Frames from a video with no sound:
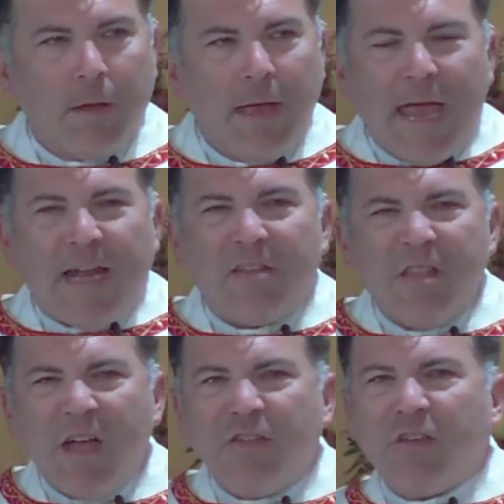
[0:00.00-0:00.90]
And it's
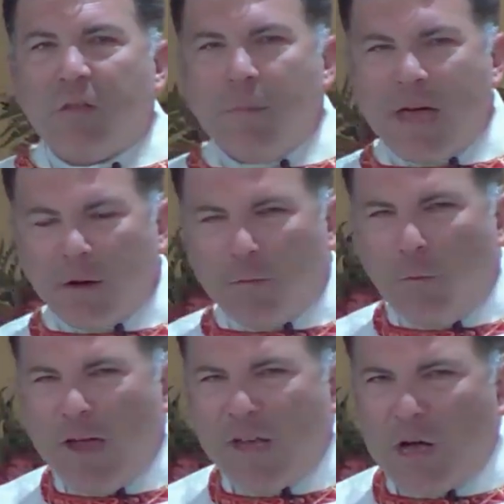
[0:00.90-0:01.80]
not just a matter of
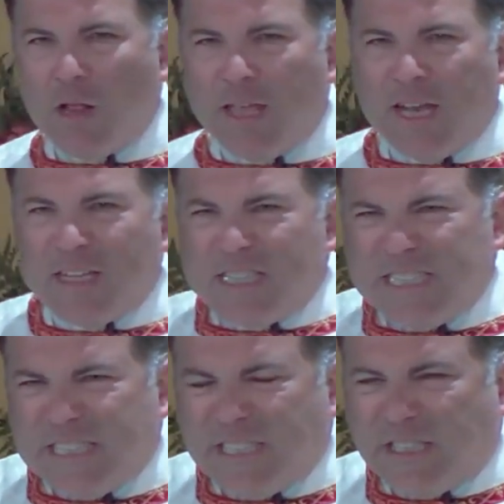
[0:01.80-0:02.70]
white-knuckling it and
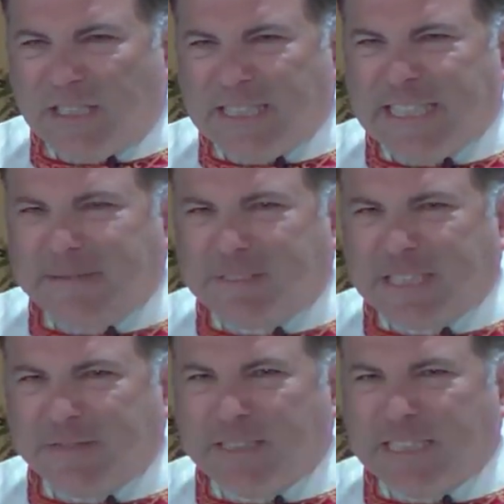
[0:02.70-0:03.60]
saying, oh, I have to
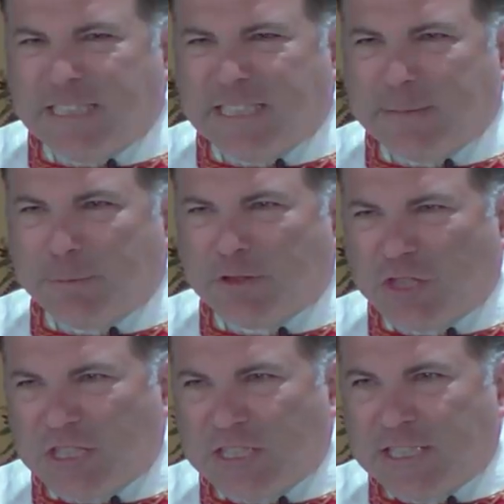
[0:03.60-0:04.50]
give at least
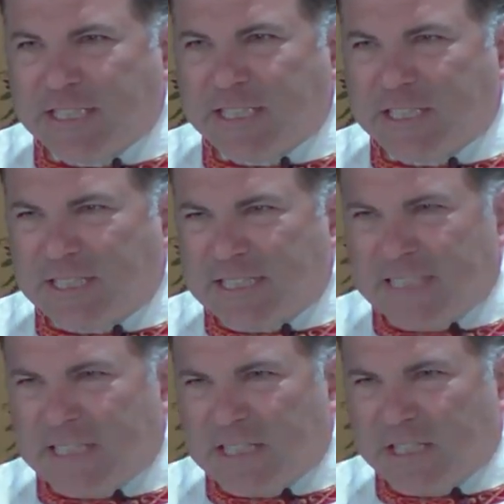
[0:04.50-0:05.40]
10% to
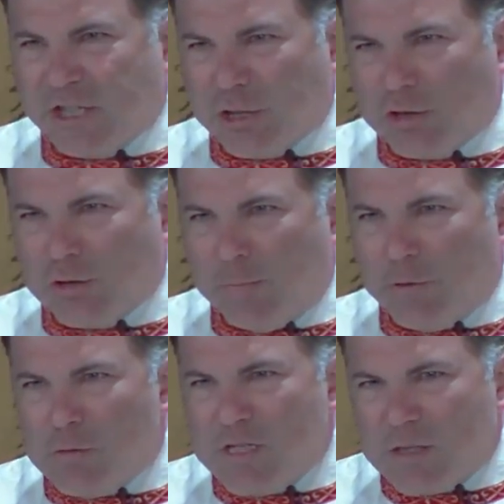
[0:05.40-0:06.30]
tithe to the church or I'm
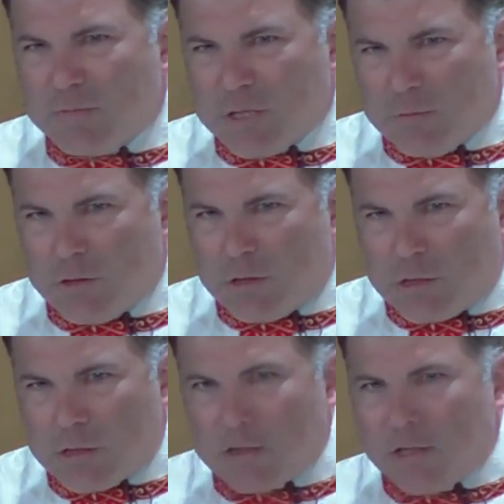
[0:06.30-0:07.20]
doing something
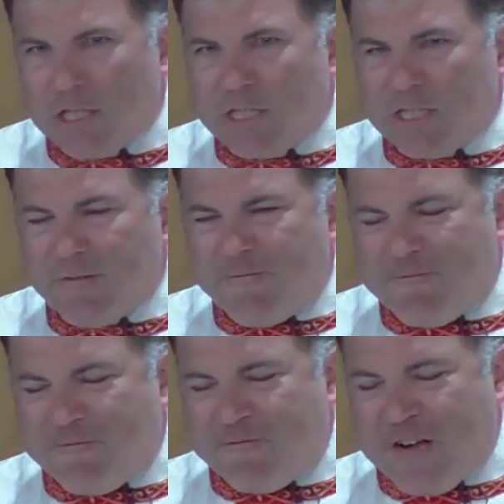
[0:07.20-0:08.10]
wrong.
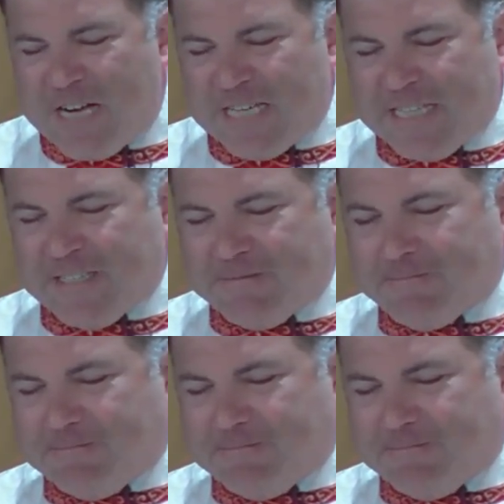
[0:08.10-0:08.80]
Fine.